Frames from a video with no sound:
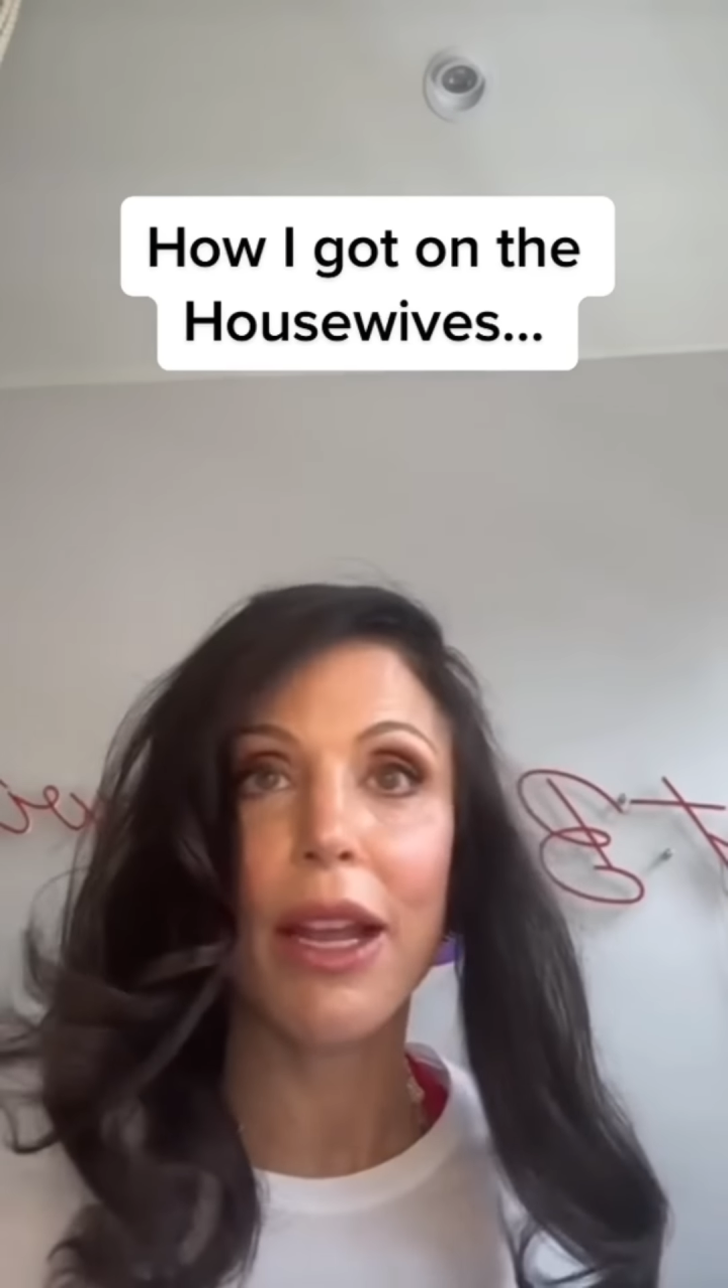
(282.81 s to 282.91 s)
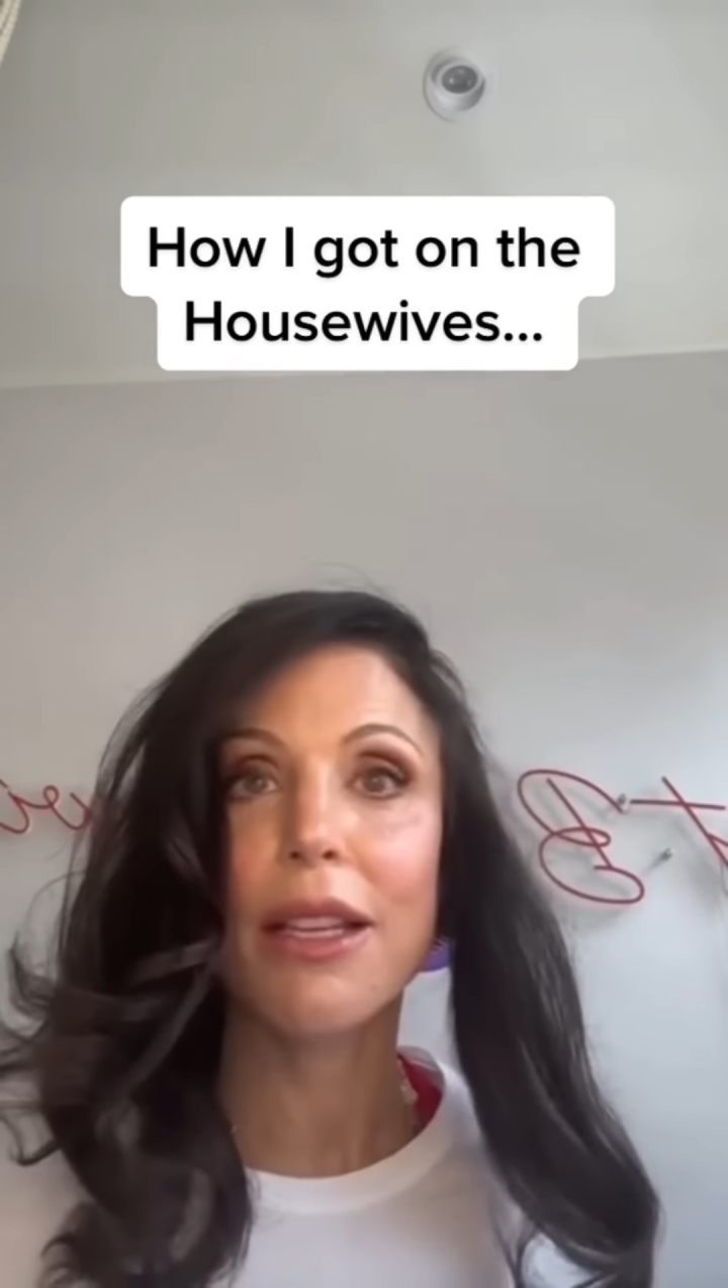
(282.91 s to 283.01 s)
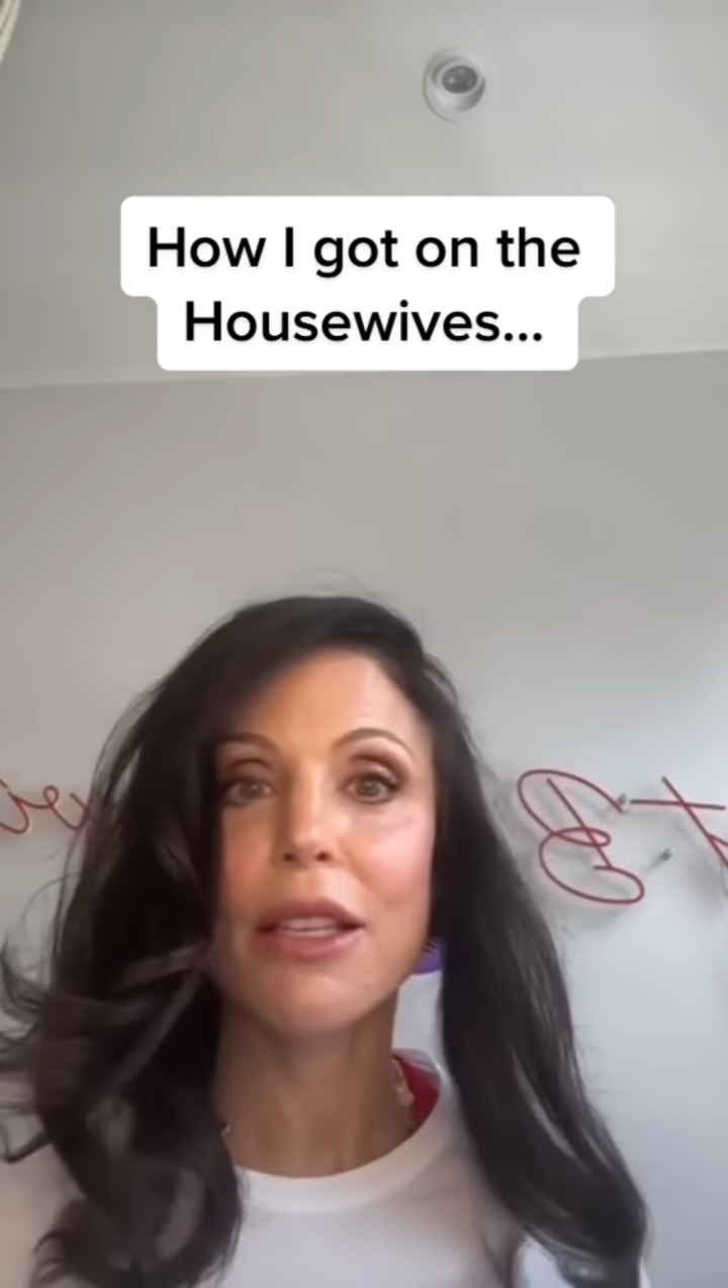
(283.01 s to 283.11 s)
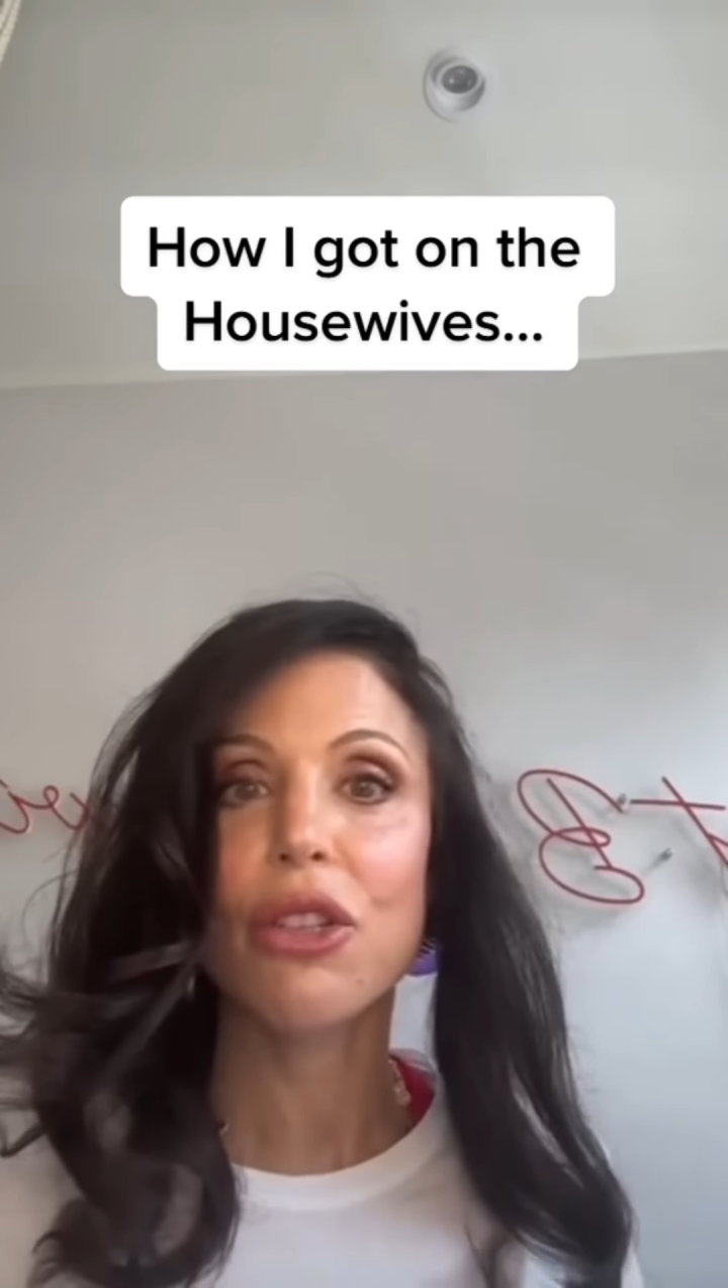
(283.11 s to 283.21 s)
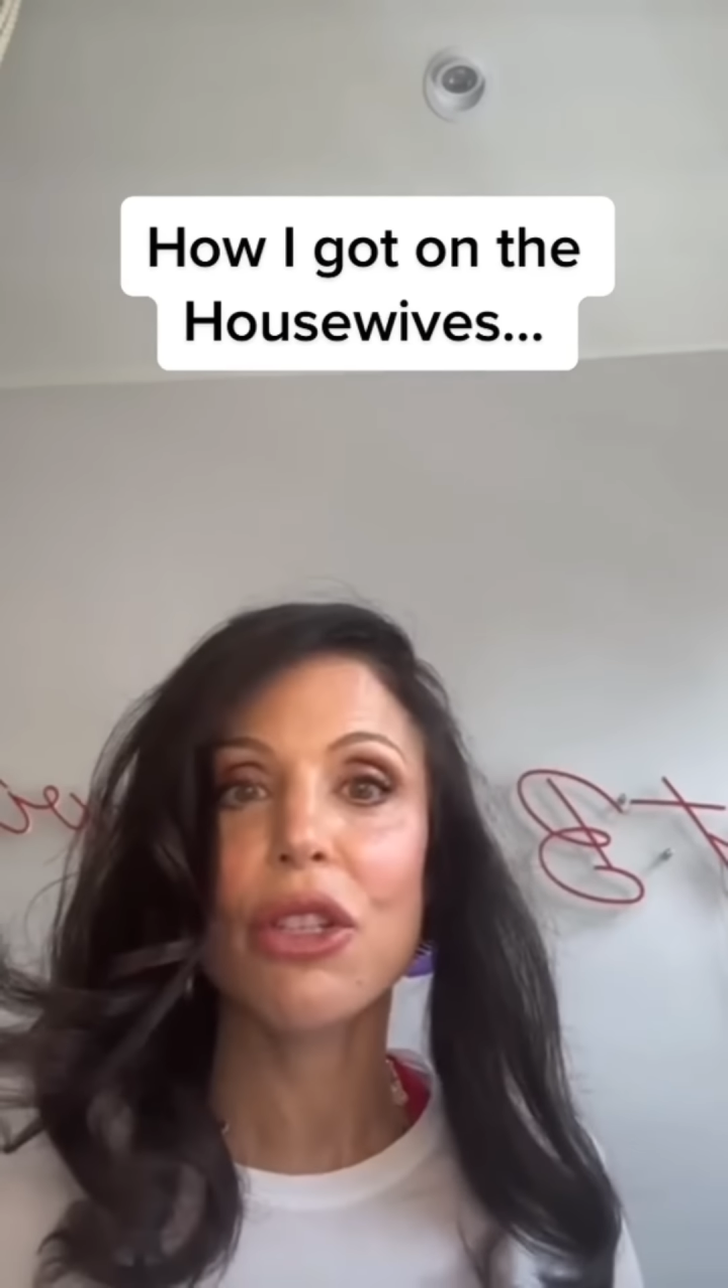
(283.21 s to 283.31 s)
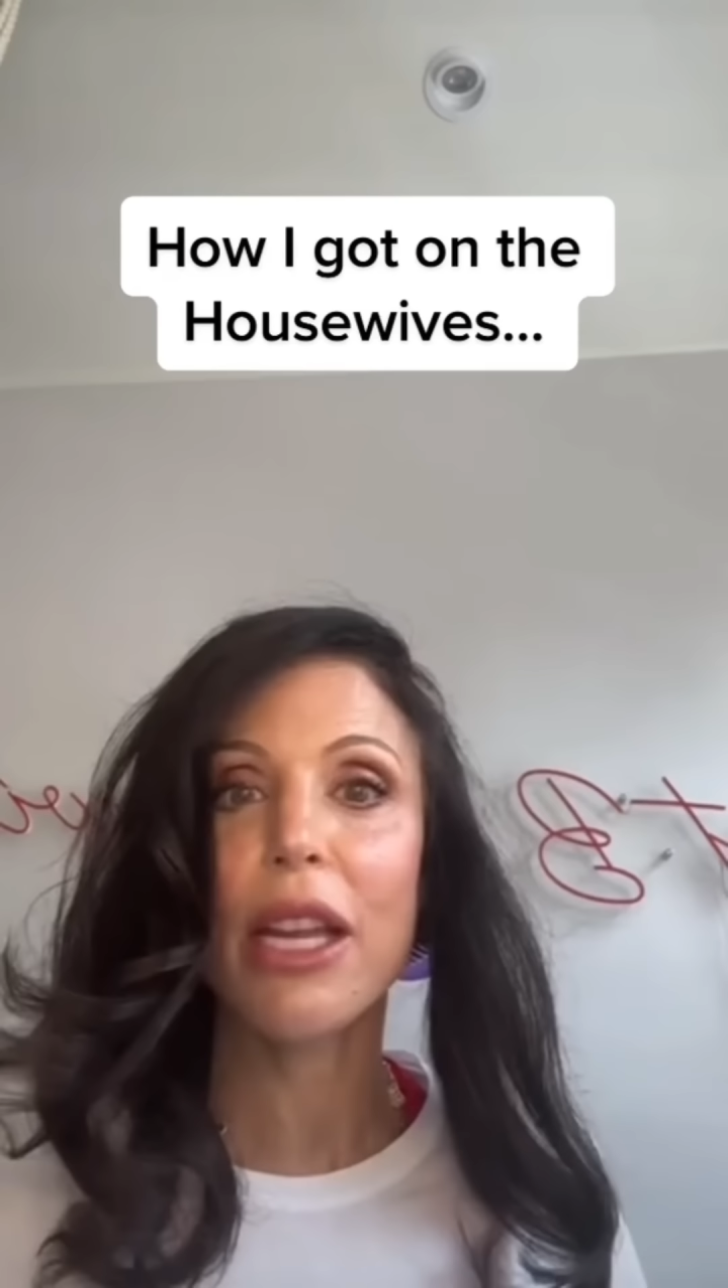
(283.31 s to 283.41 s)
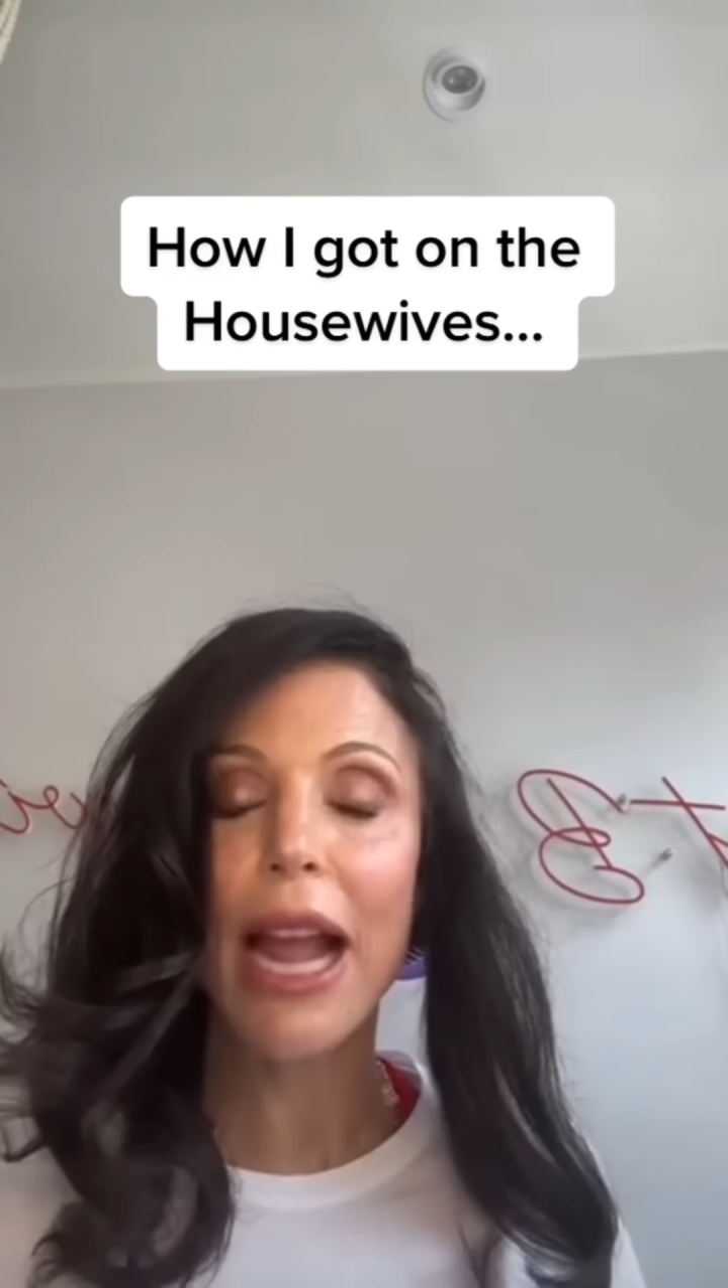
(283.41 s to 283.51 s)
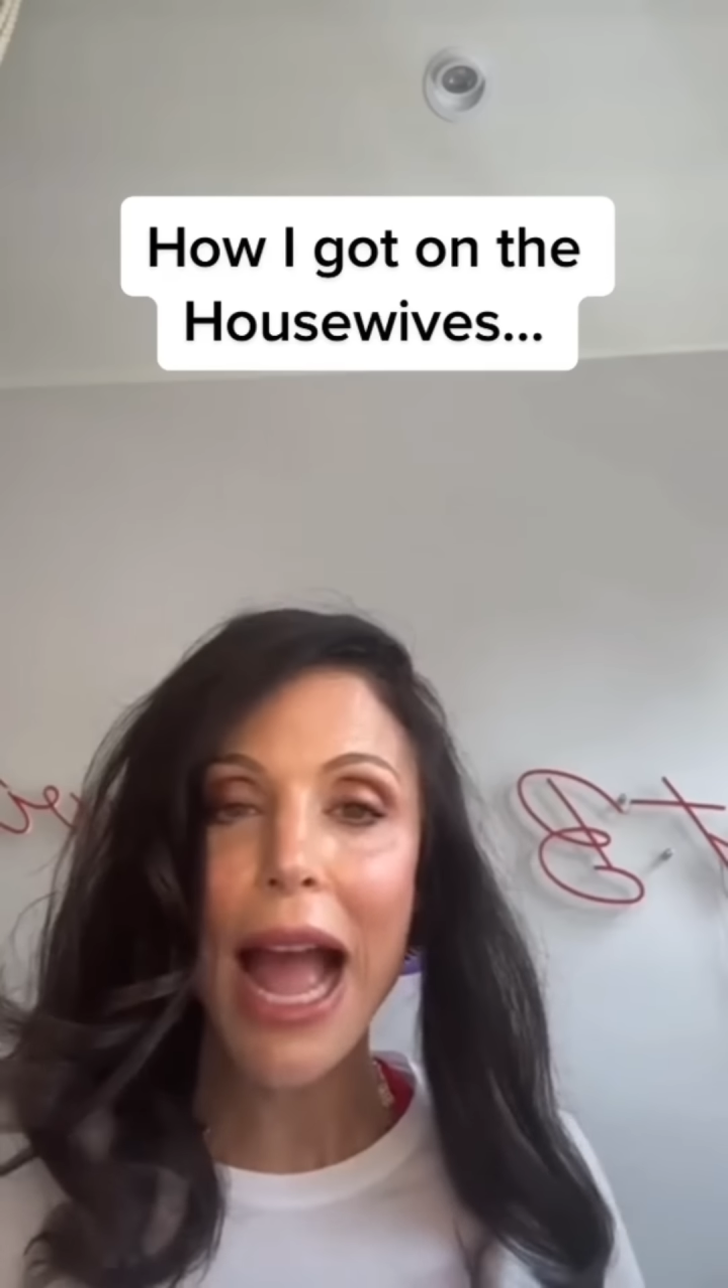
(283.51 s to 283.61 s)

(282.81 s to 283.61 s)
because it's just like,